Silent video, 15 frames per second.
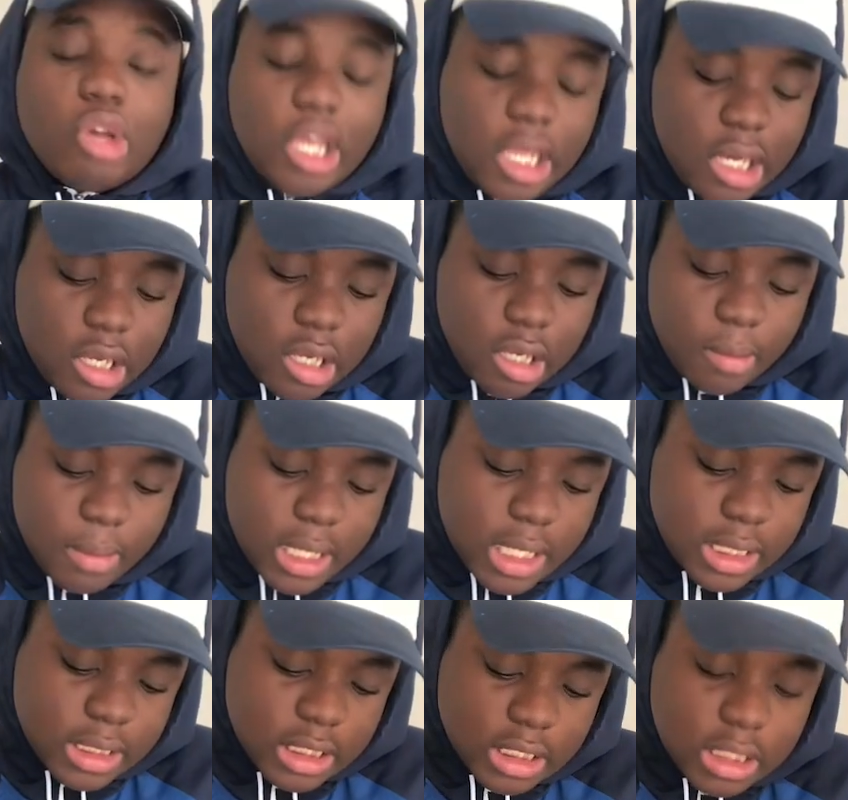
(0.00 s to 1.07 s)
and yeah,
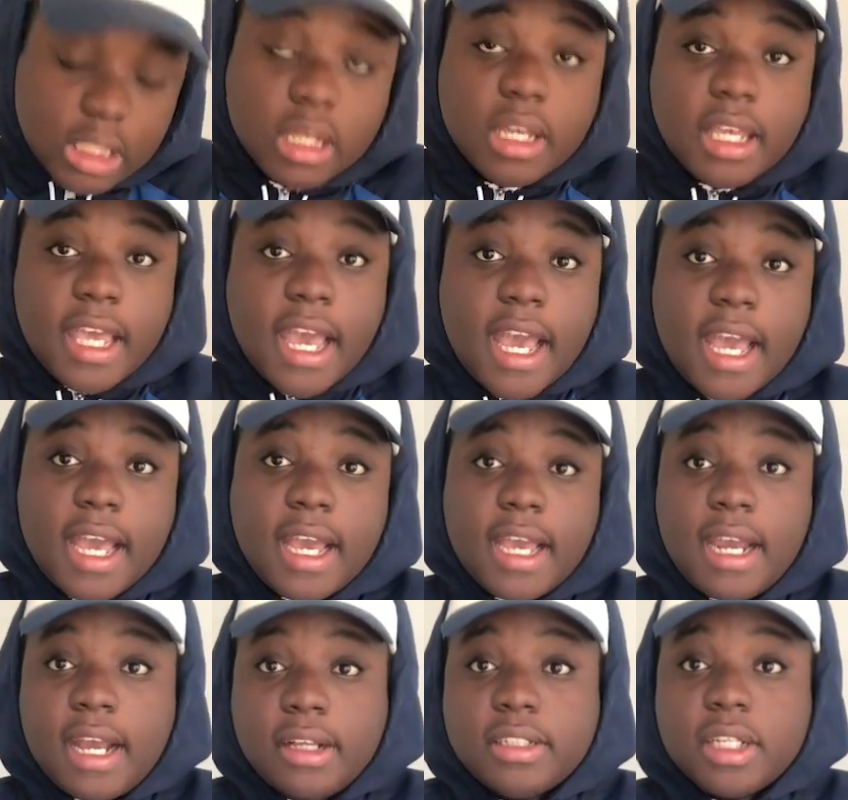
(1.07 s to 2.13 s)

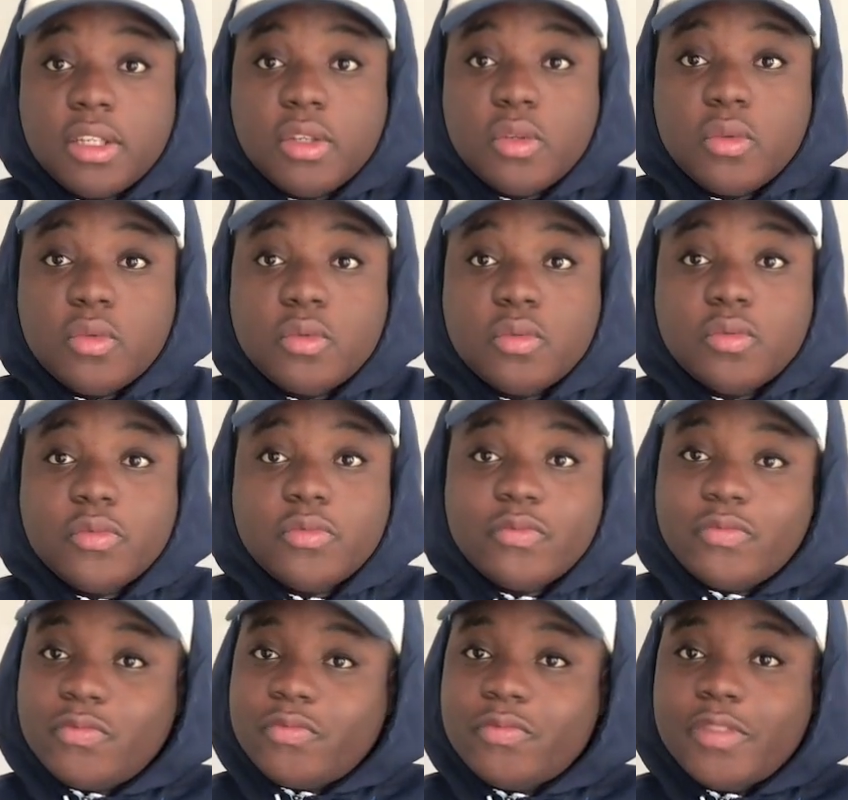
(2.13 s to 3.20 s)
and I'll tell you
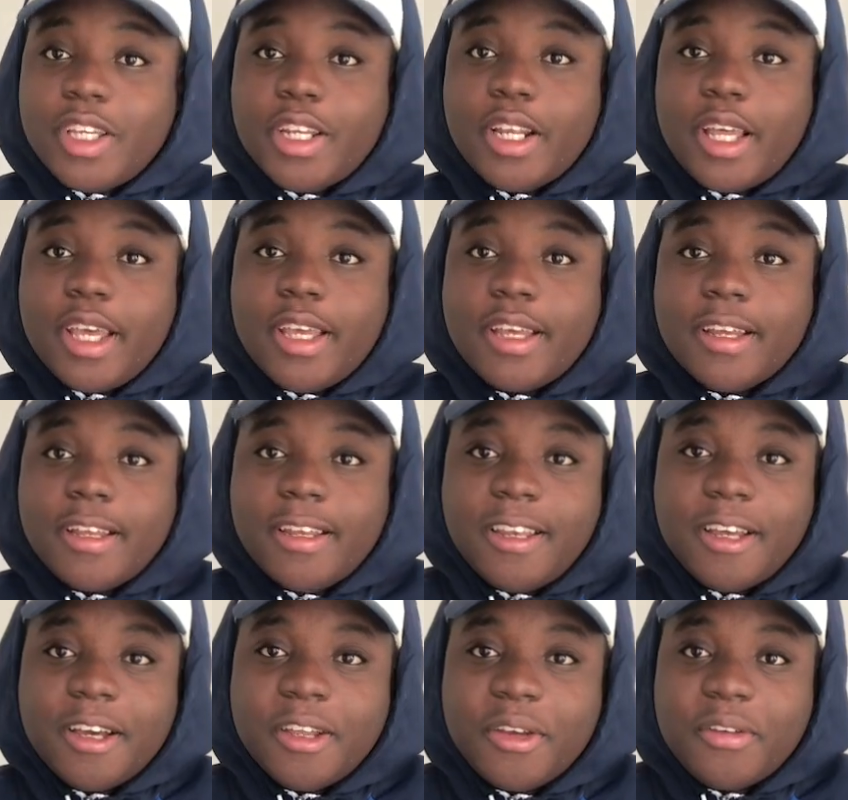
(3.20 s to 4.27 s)
in like
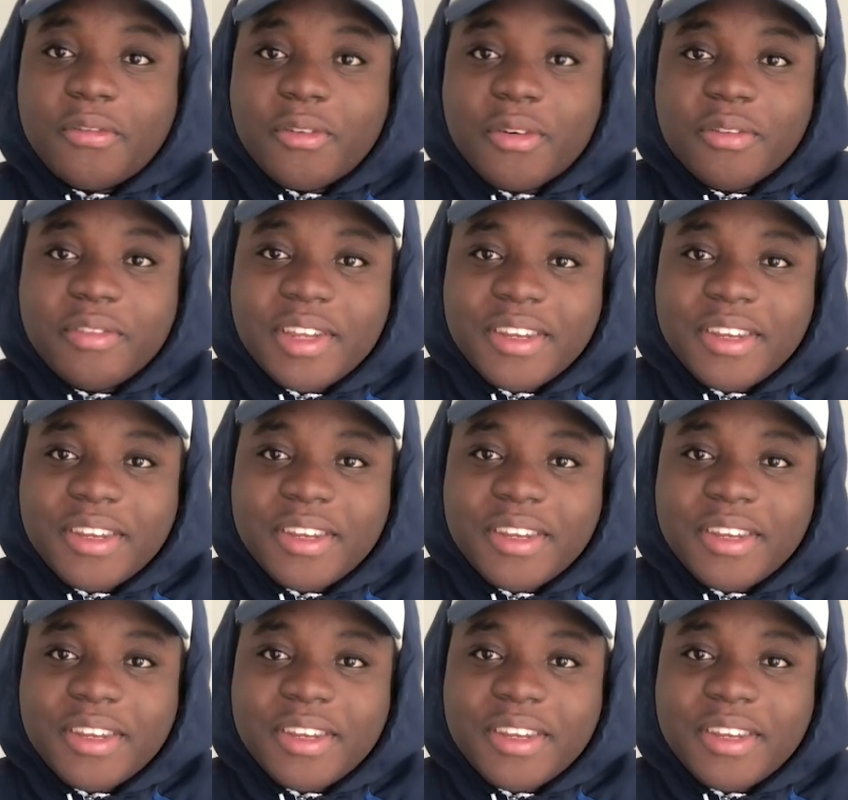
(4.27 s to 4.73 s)
the other 4